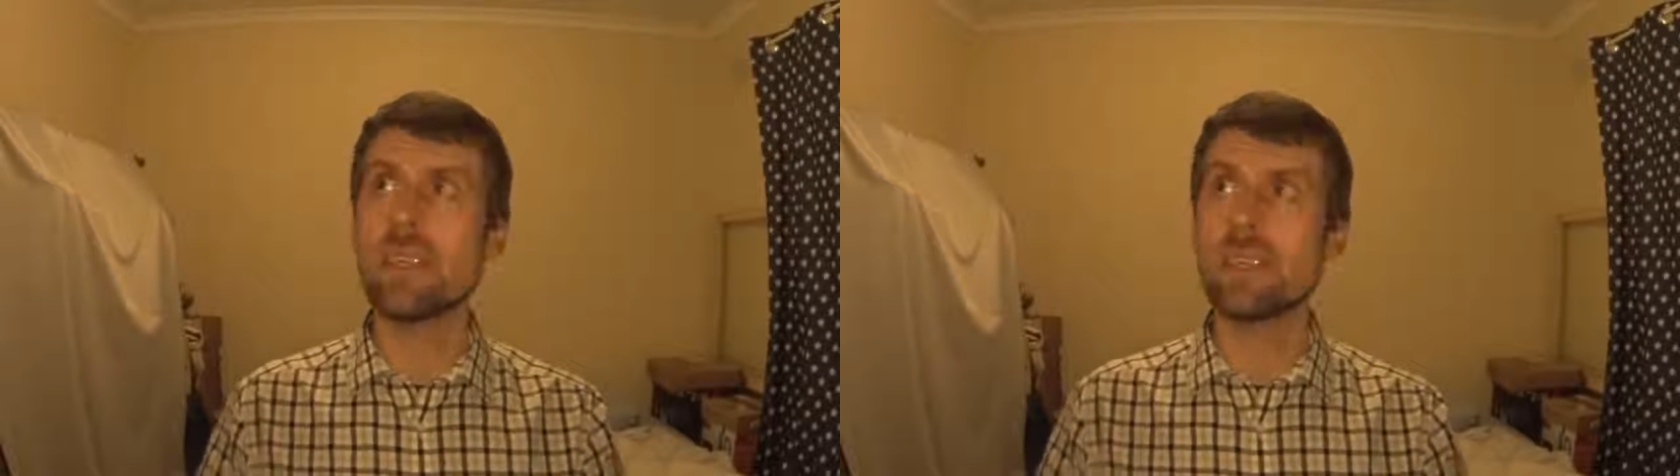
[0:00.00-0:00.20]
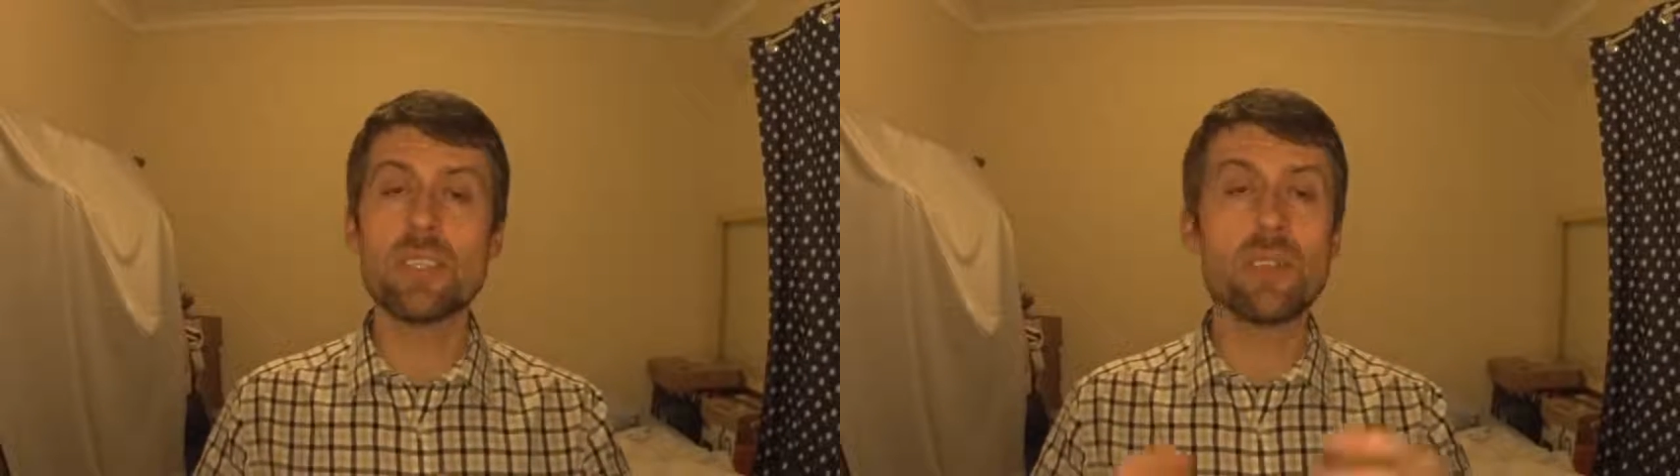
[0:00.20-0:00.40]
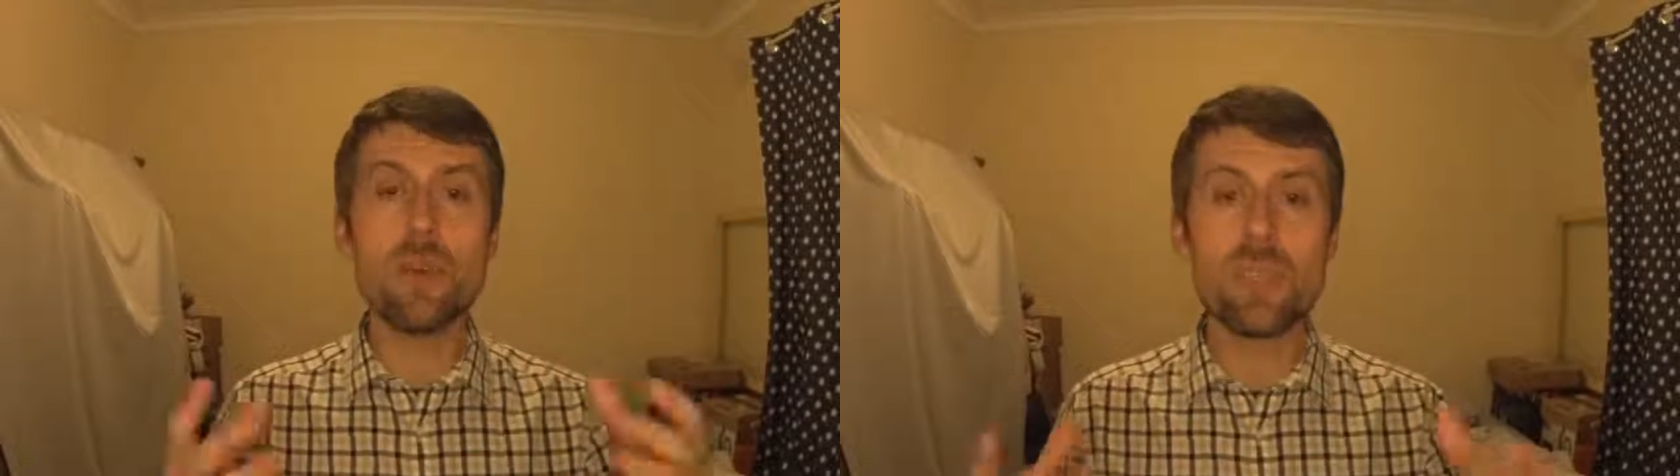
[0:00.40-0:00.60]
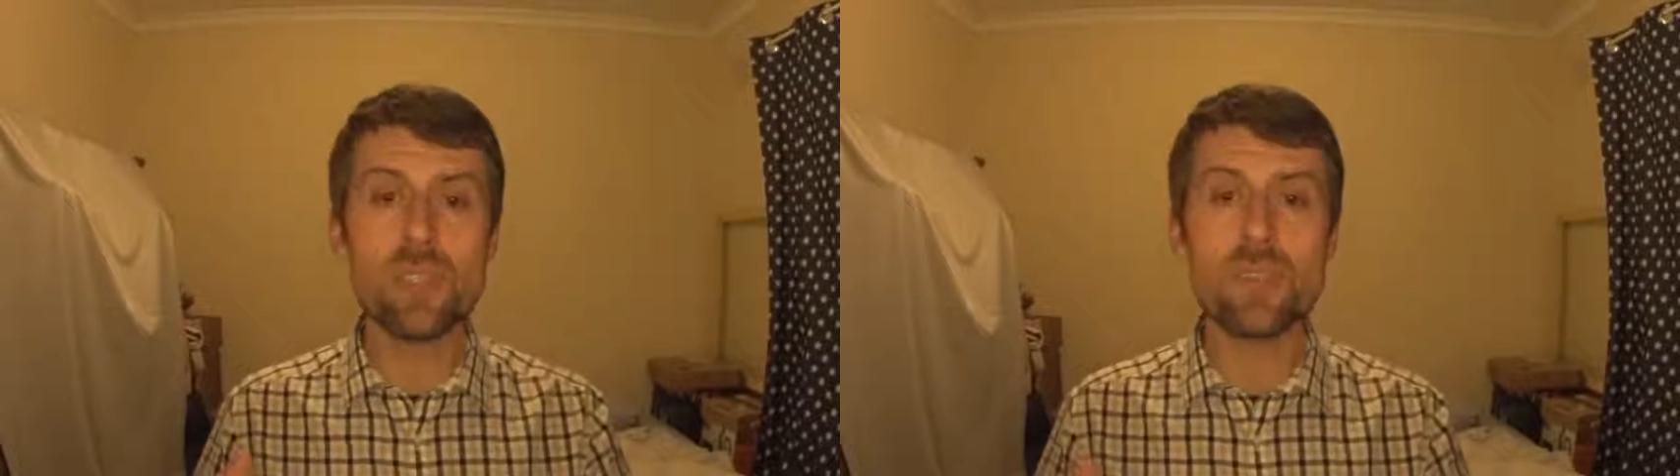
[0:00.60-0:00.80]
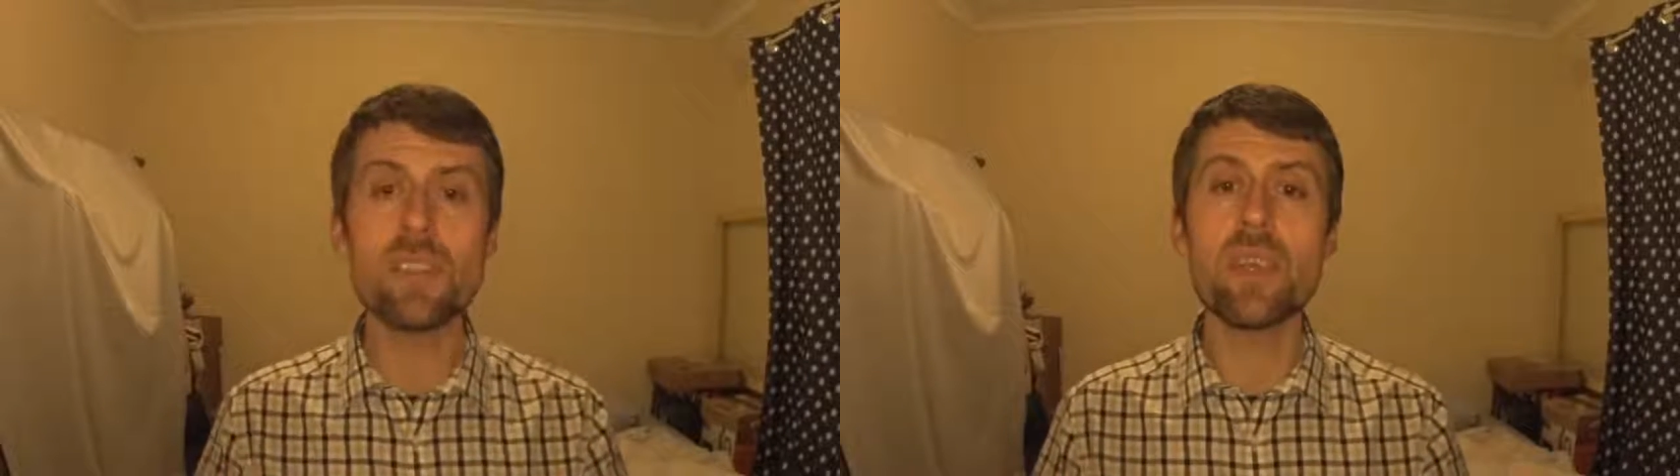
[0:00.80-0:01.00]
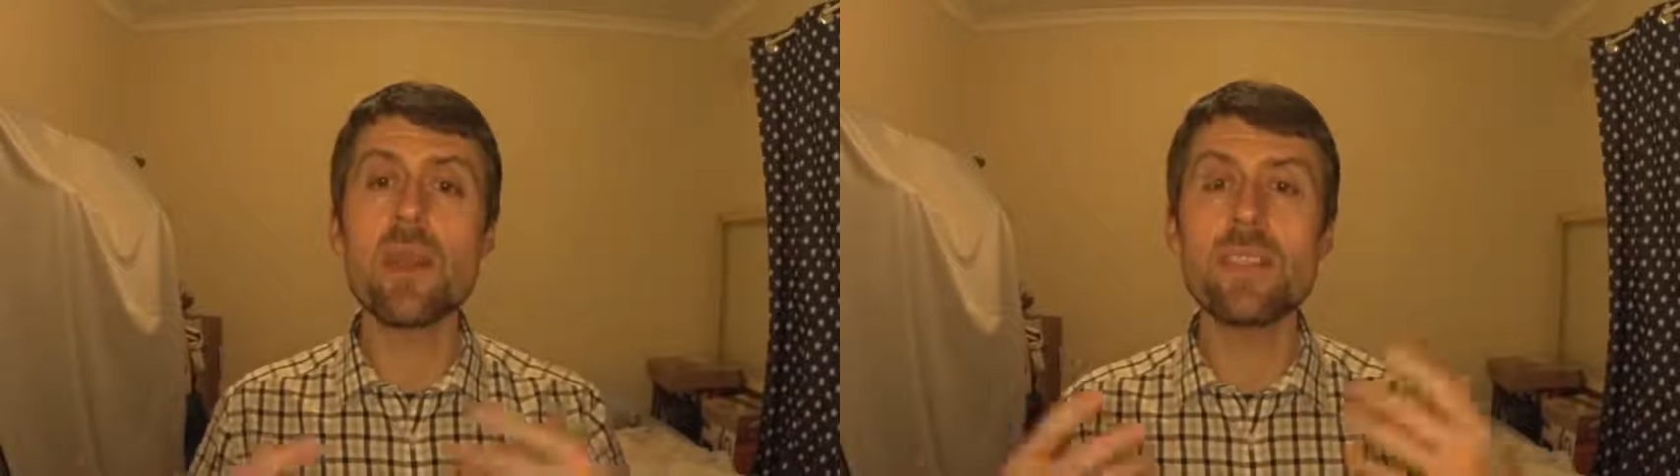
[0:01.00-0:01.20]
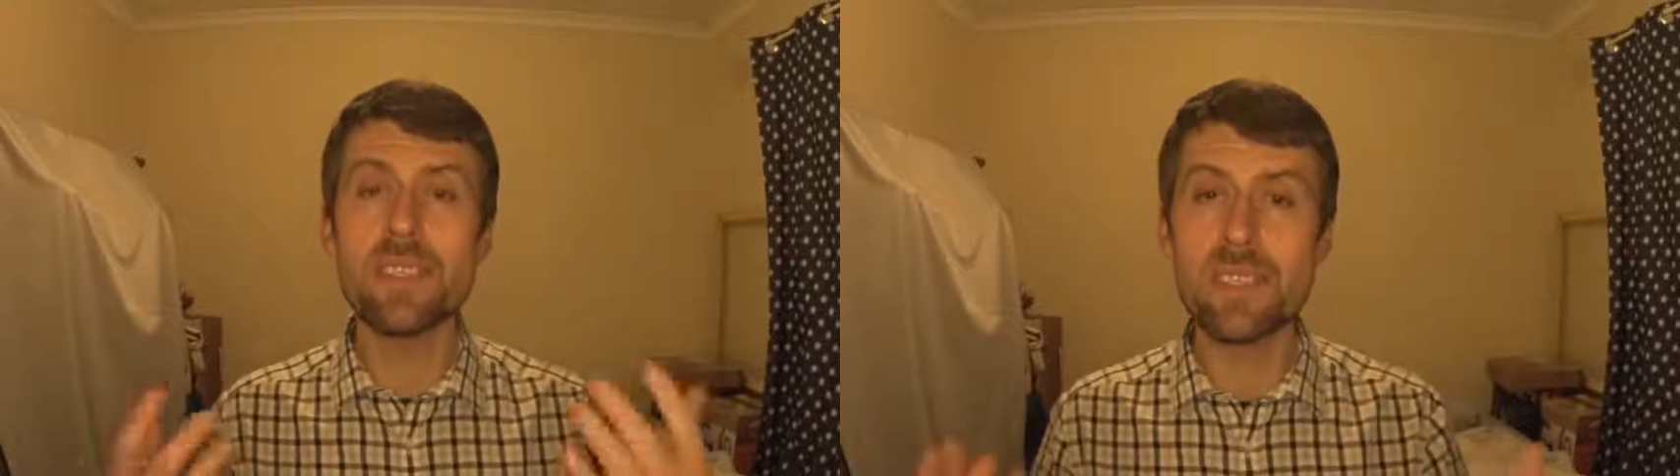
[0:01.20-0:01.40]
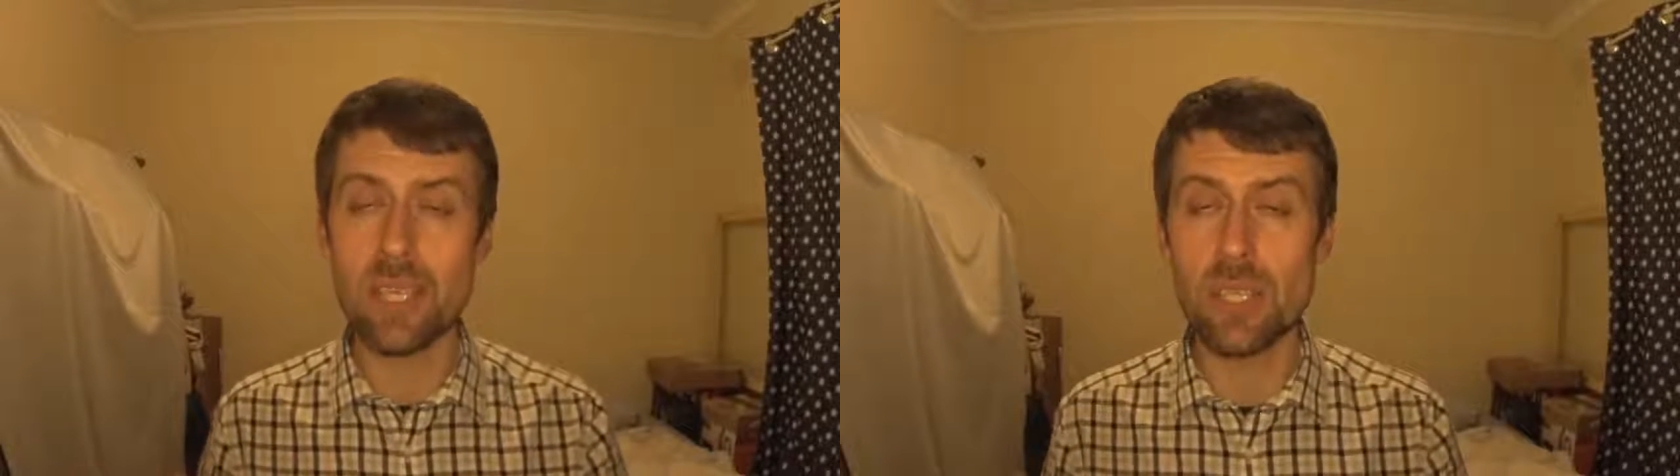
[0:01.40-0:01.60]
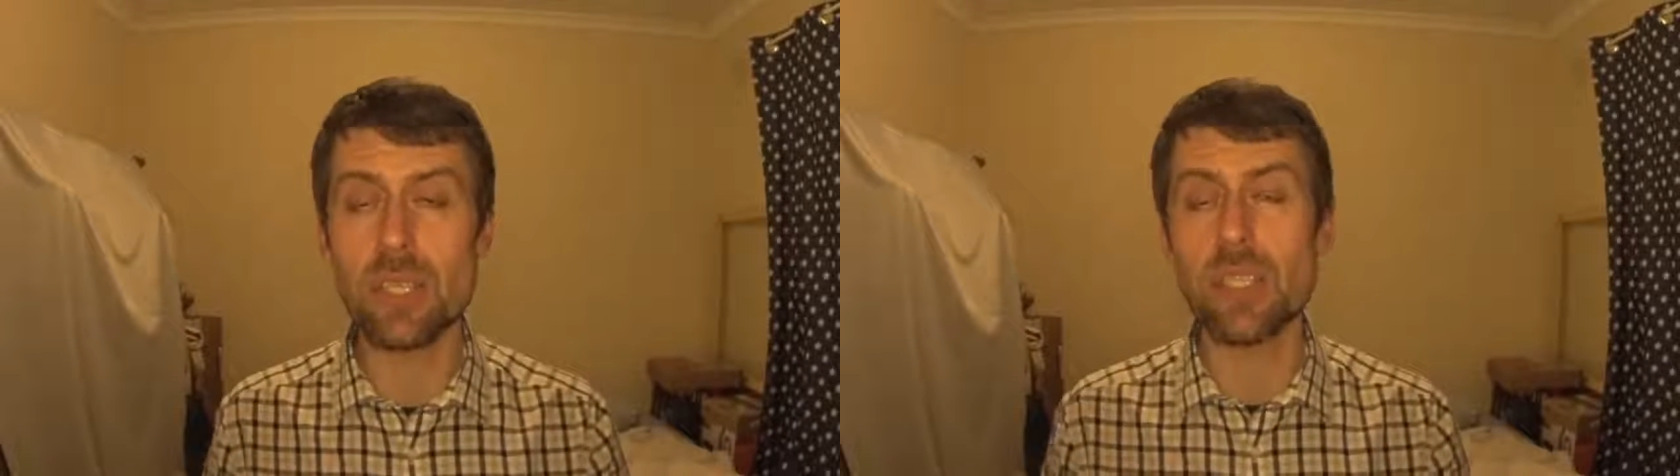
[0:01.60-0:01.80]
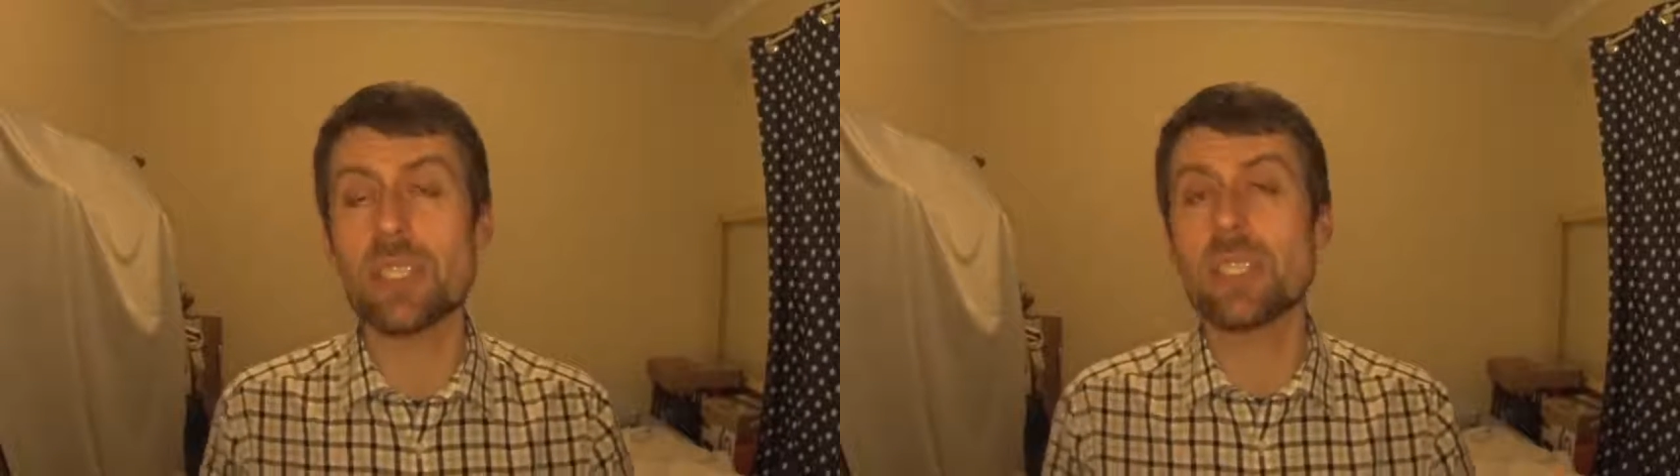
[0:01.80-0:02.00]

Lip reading: social recognition